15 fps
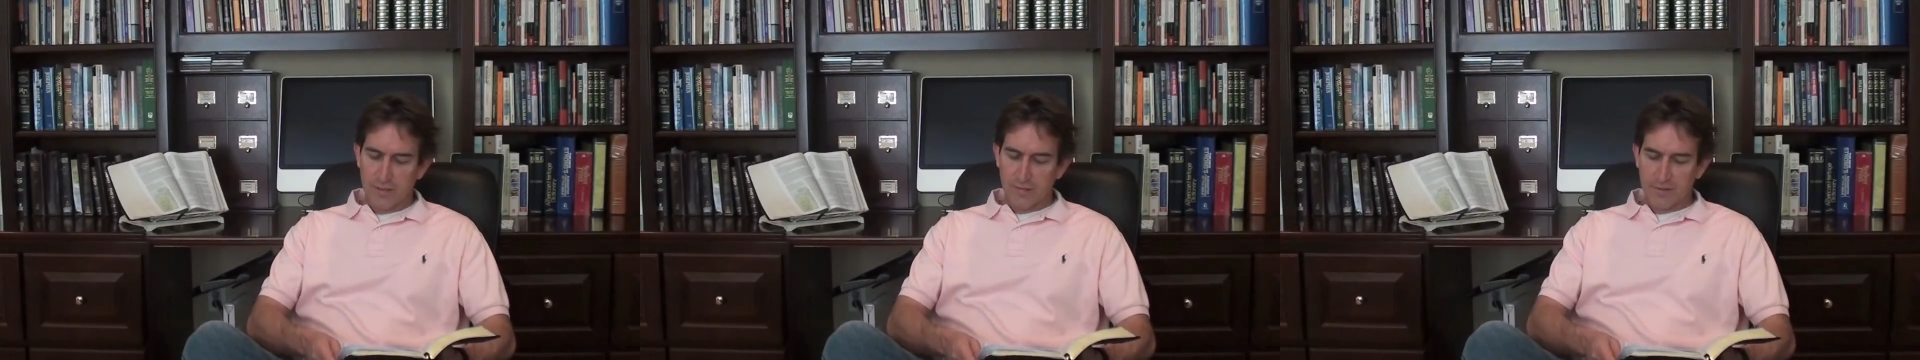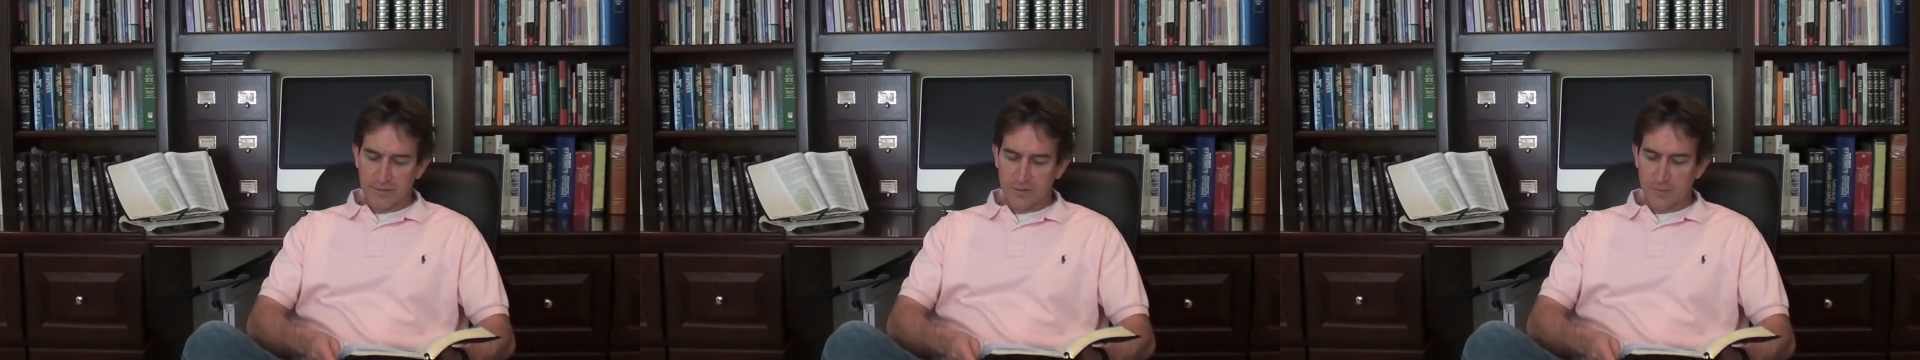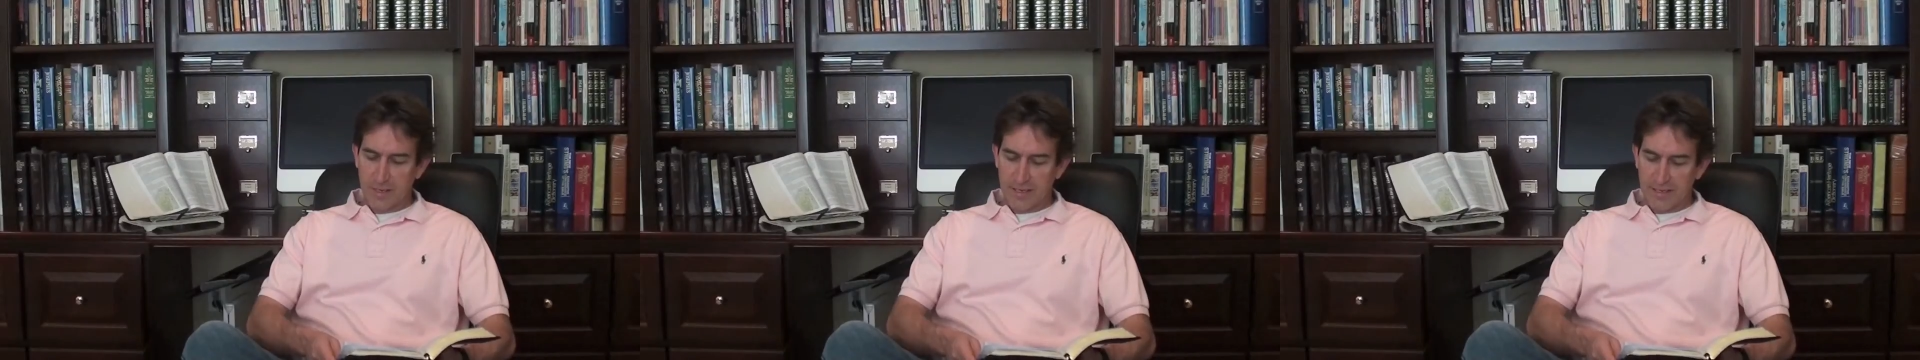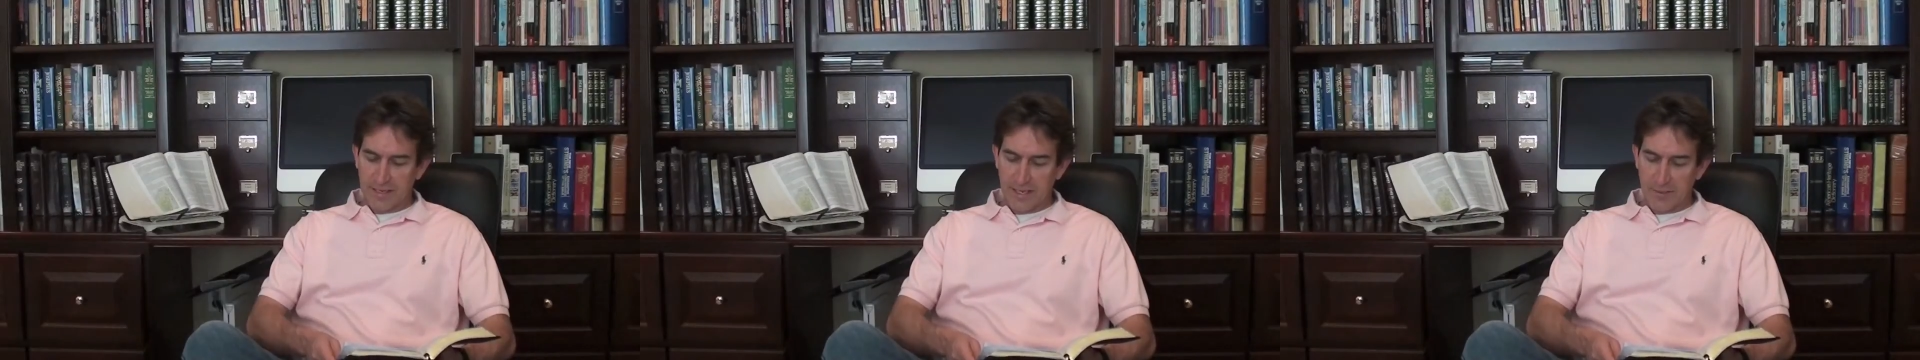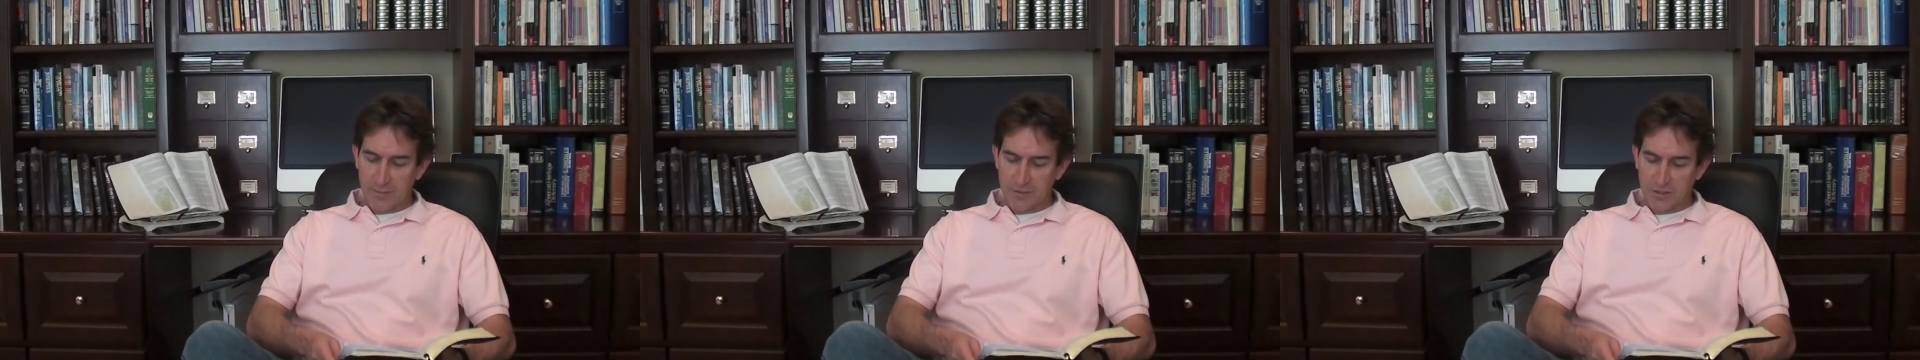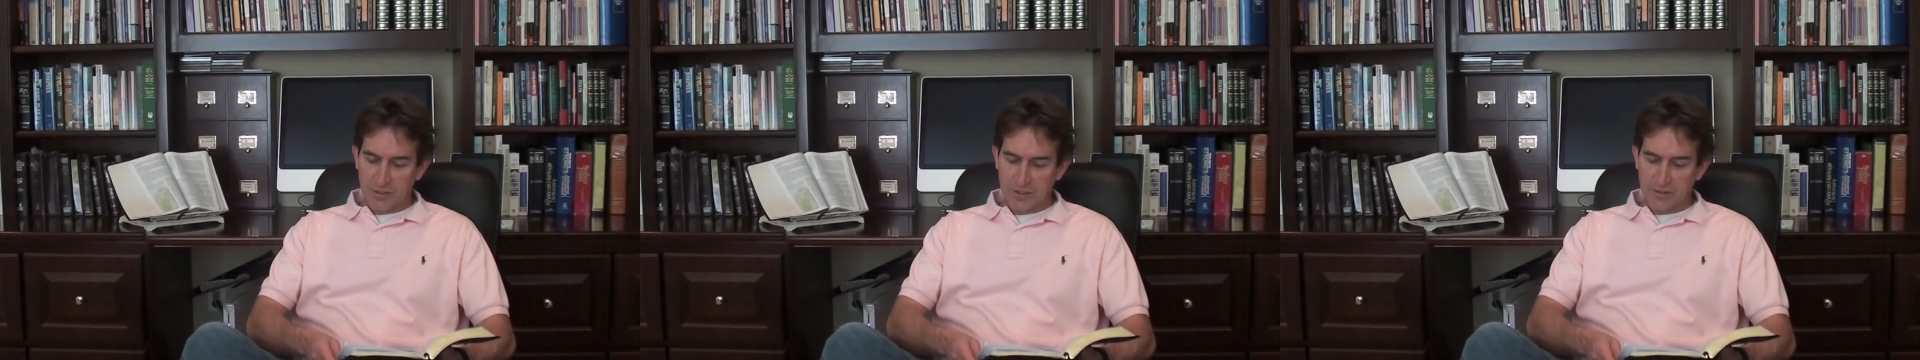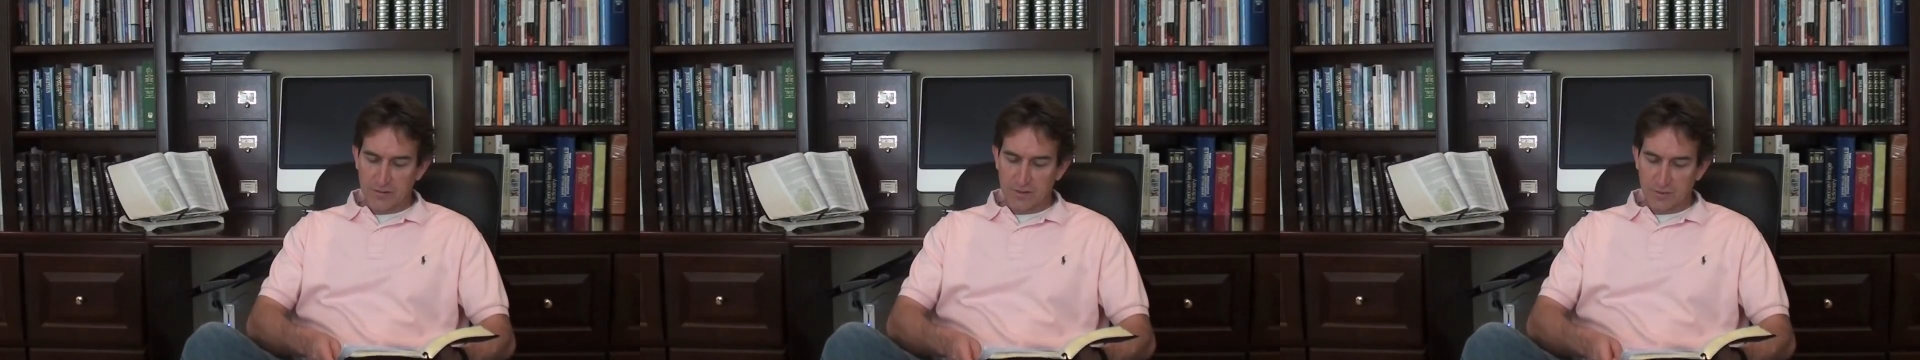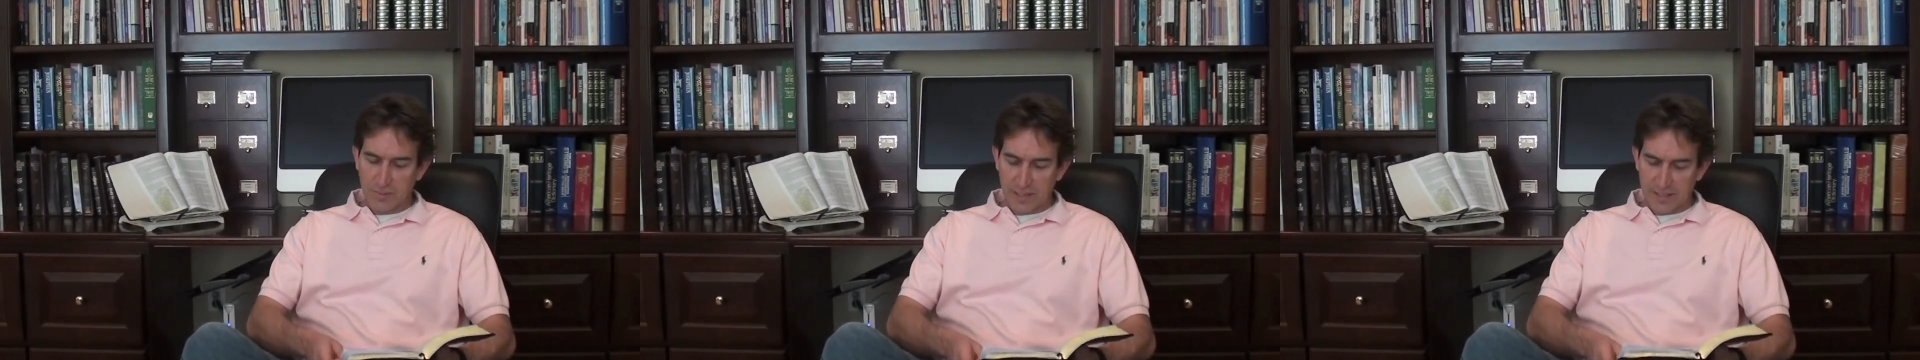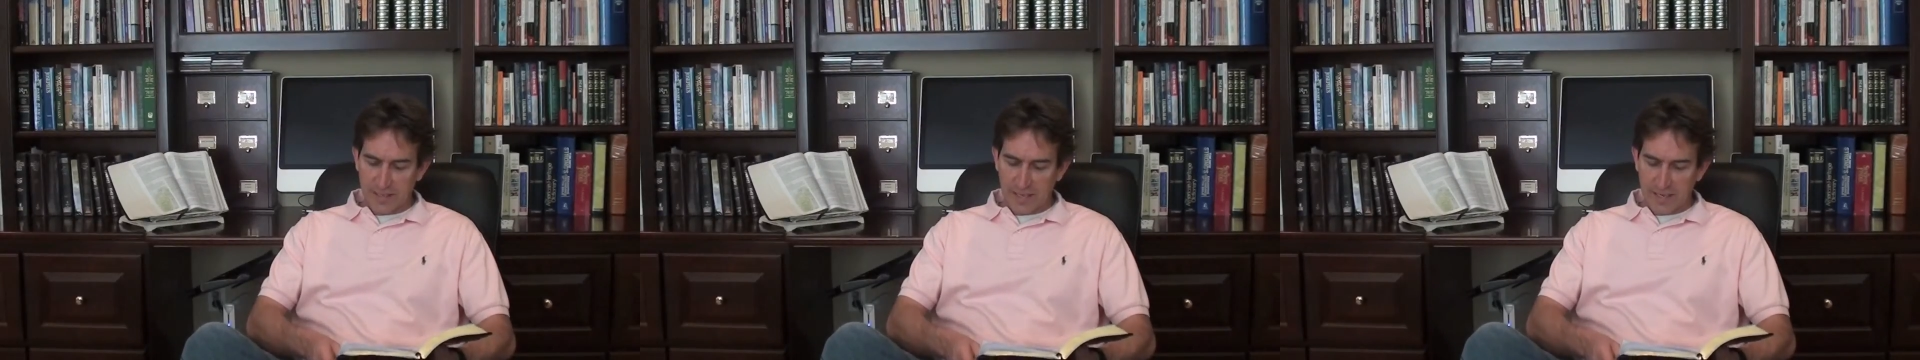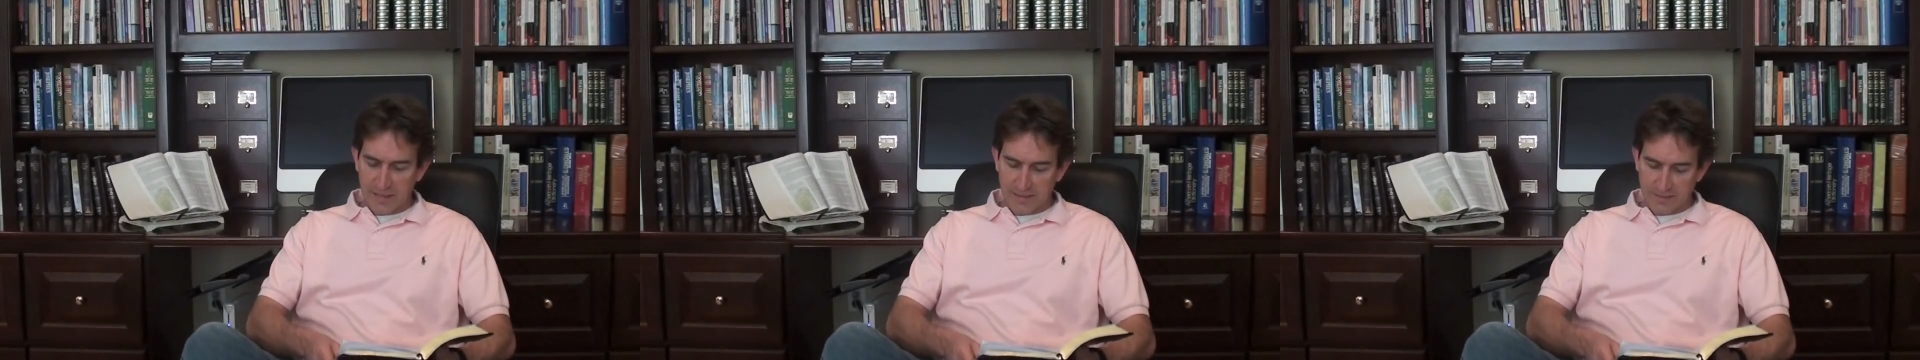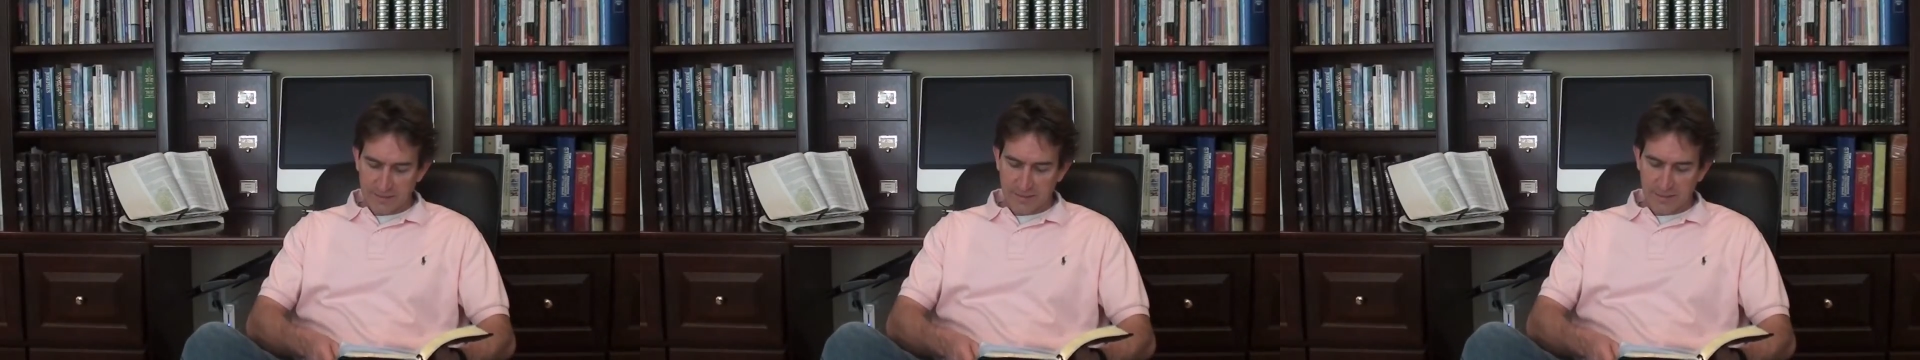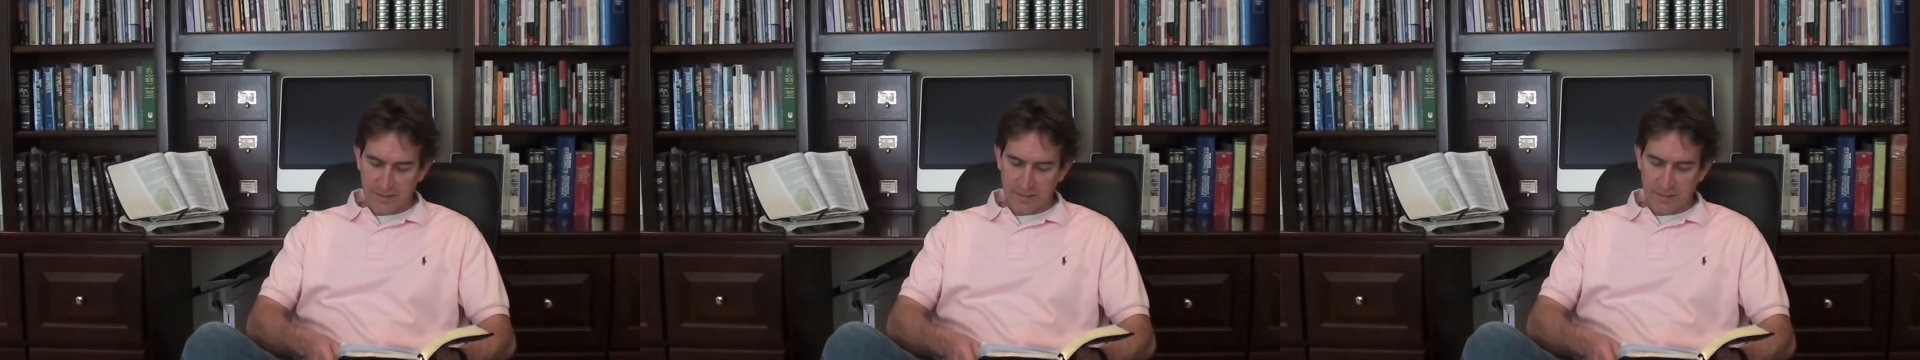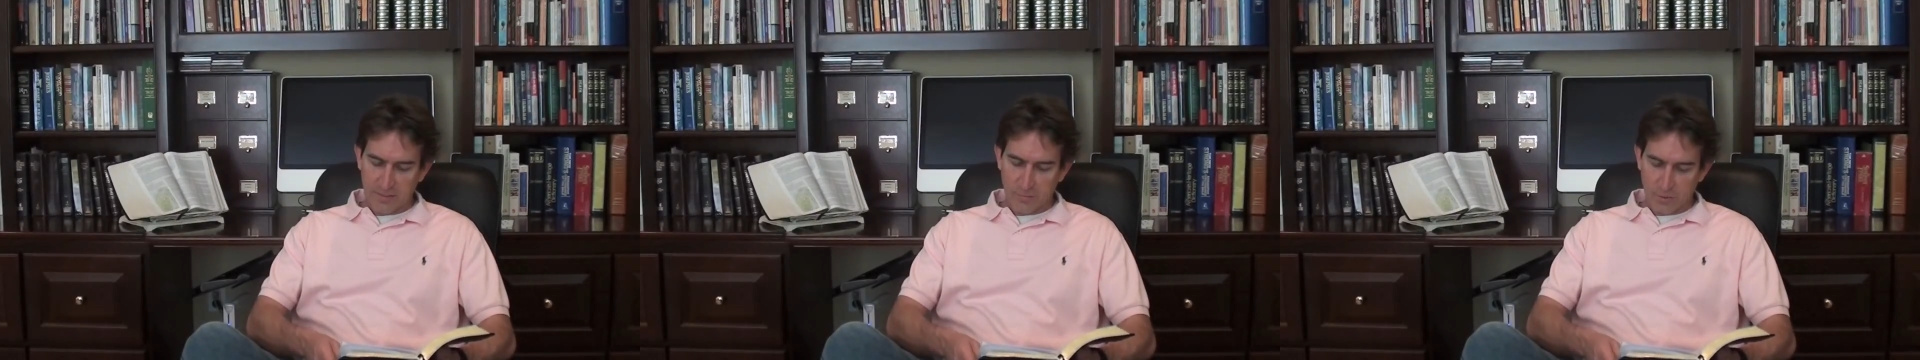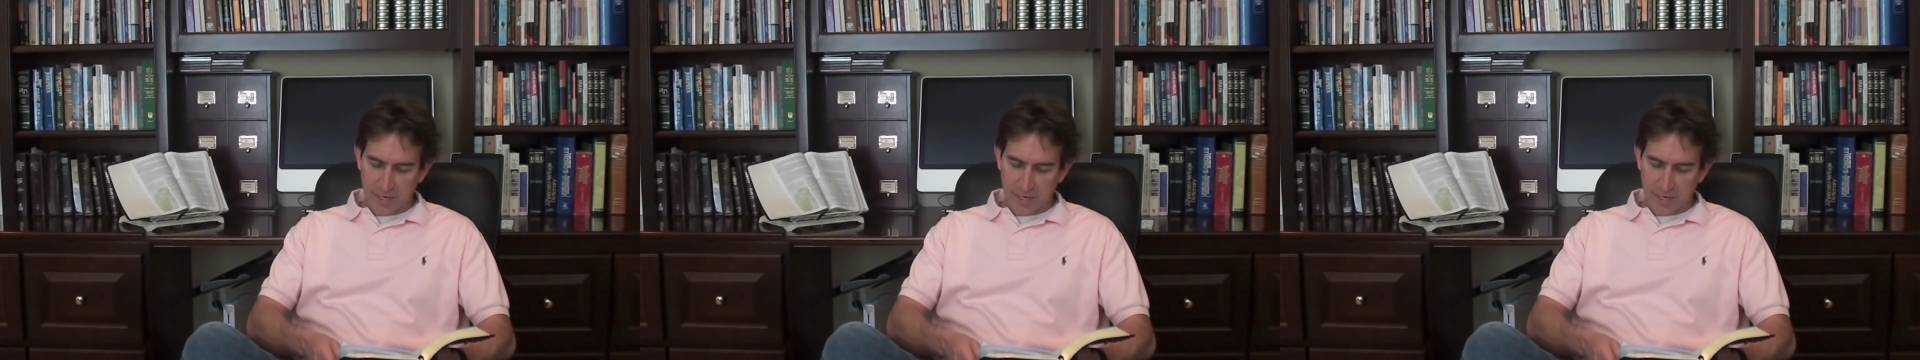This man came to Jesus by night, and he said to him,